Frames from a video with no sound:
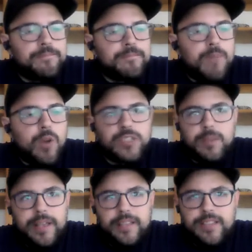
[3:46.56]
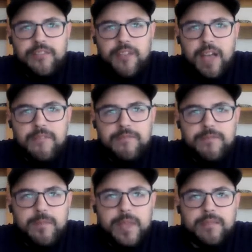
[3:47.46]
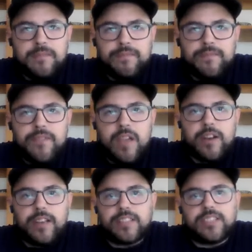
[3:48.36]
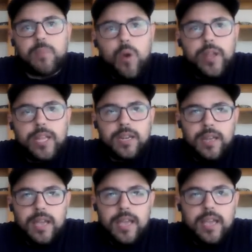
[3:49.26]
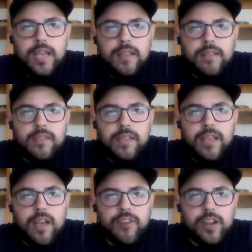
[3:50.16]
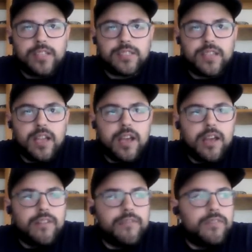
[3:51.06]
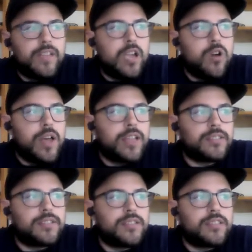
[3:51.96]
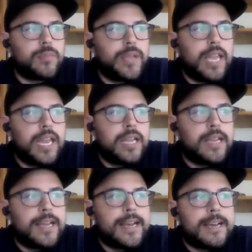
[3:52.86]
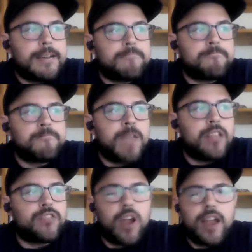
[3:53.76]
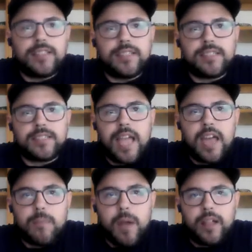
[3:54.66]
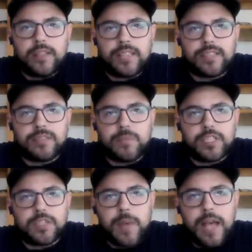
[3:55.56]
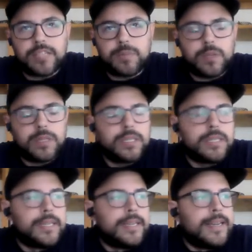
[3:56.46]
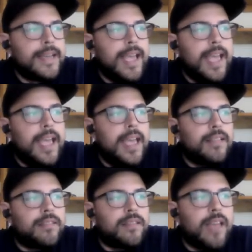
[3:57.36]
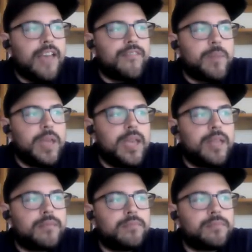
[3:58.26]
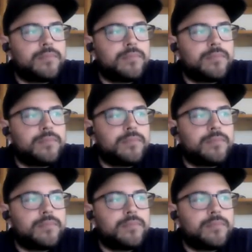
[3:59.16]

Mostly because I've been very disappointed in the governance of EOS since the beginning, and tried to stay out of politics as much as possible, and have been